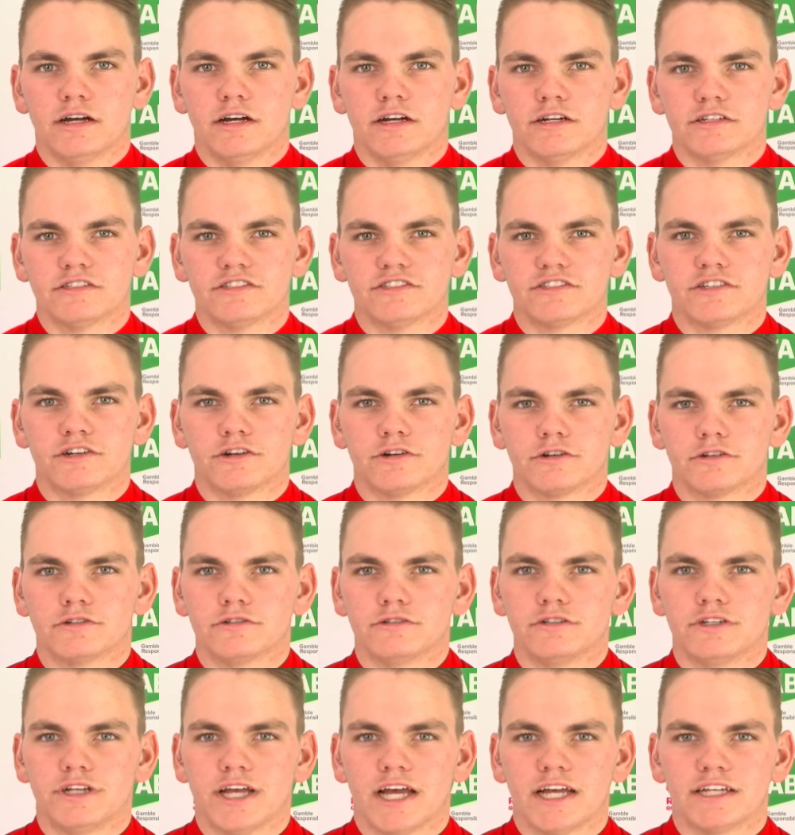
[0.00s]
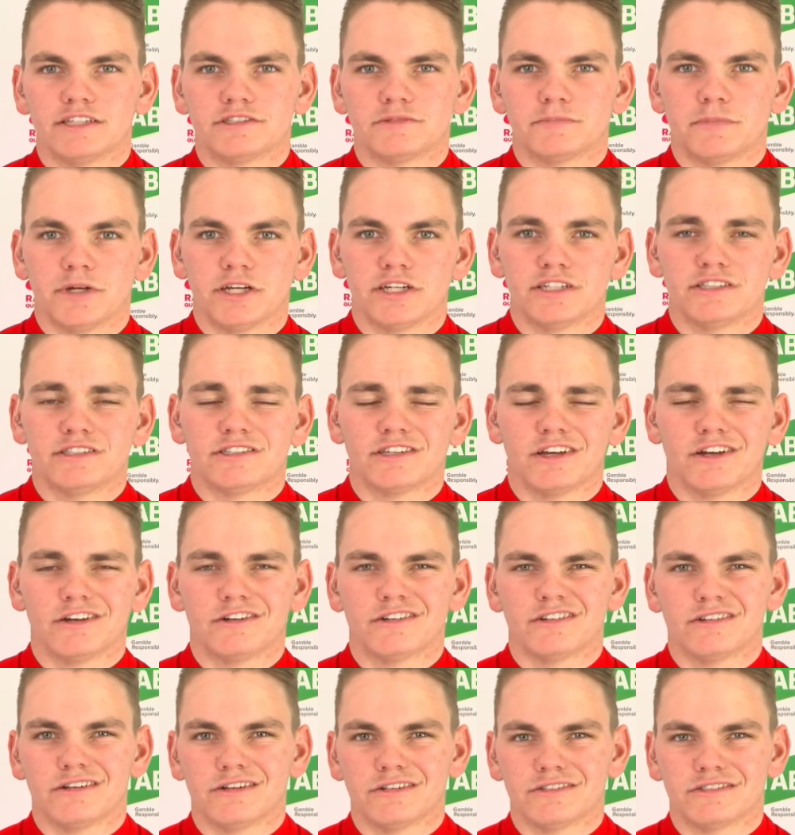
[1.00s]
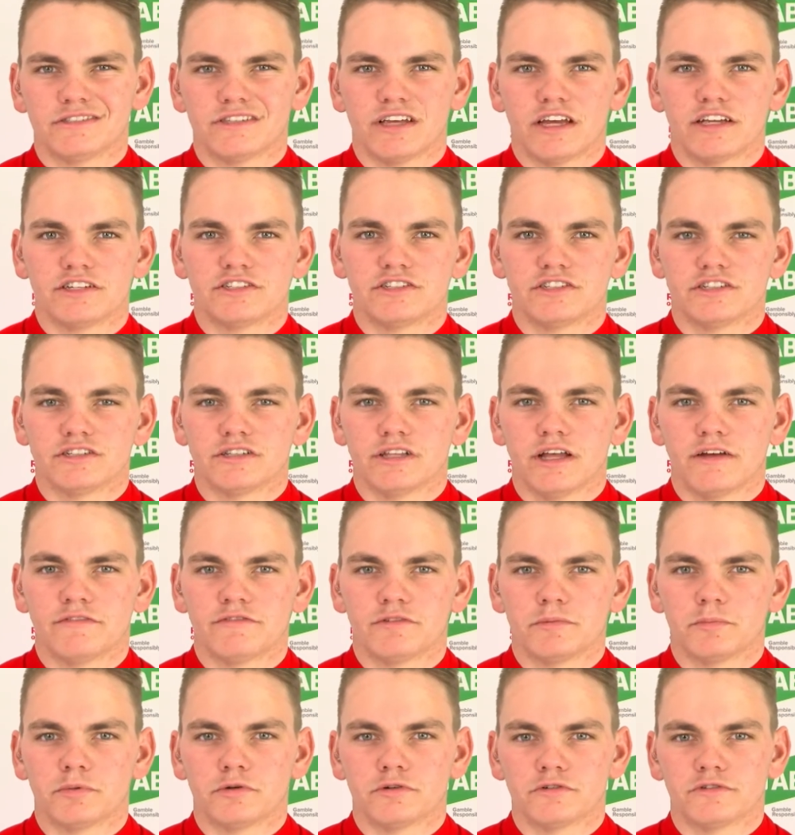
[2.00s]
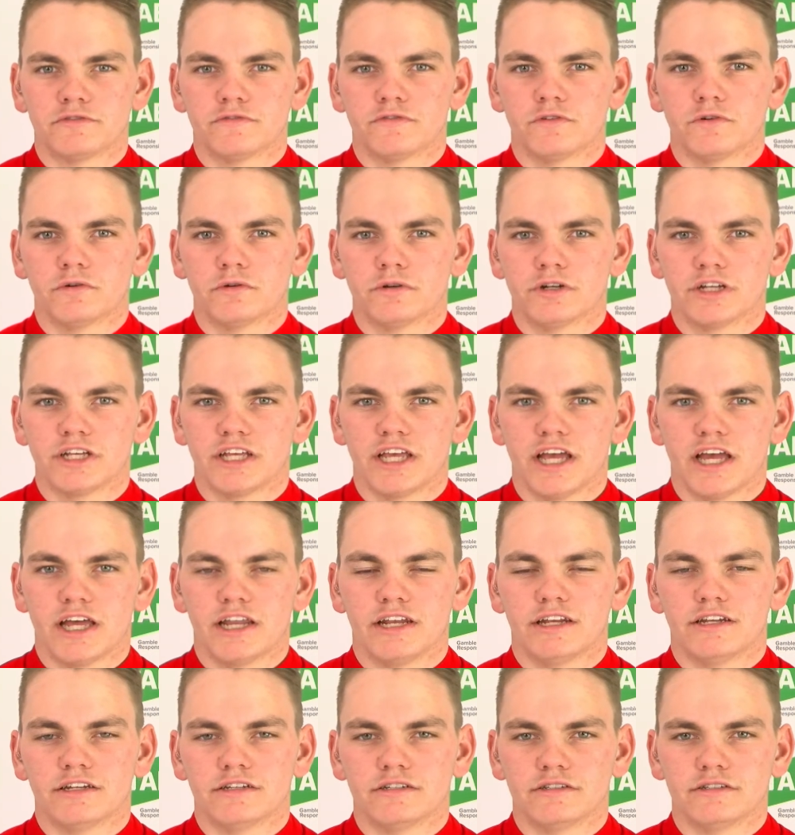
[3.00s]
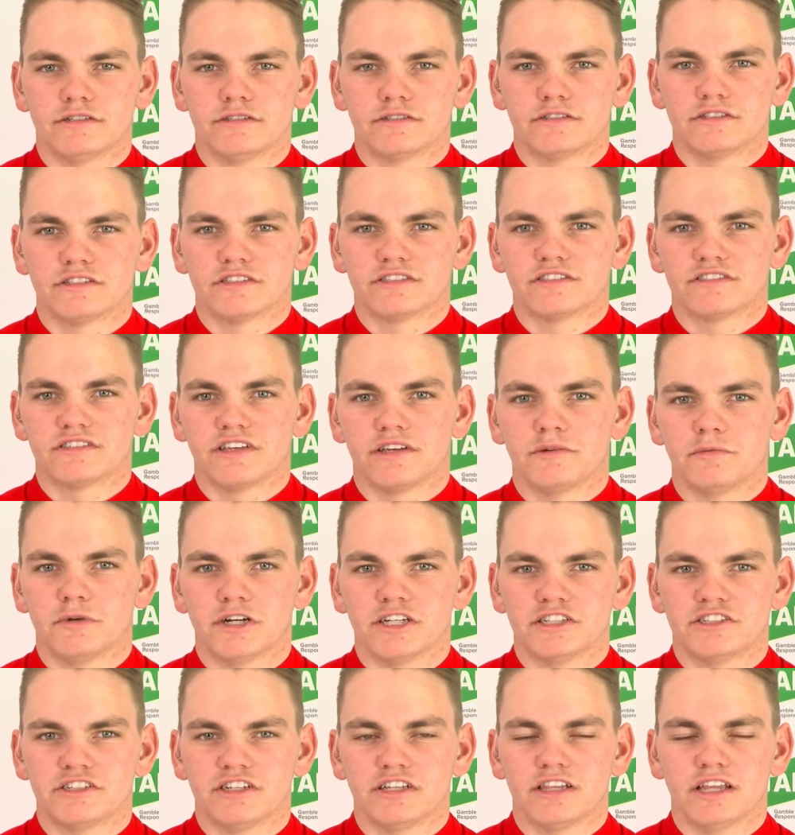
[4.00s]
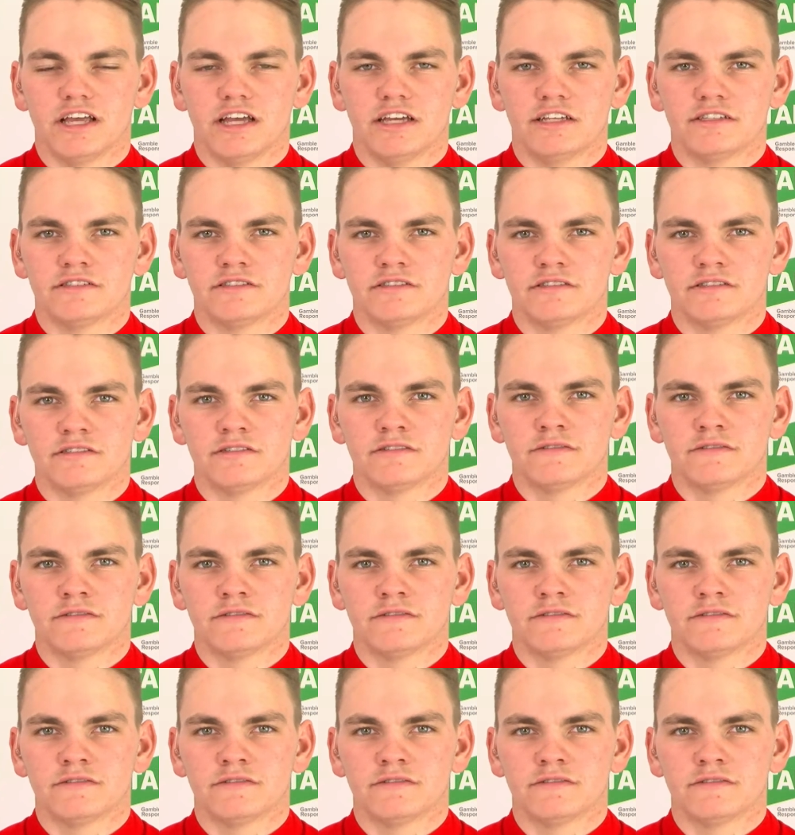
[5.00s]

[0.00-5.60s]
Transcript: she's got good gate speed, so I'd say she'll have to push forward again and just see where she lands.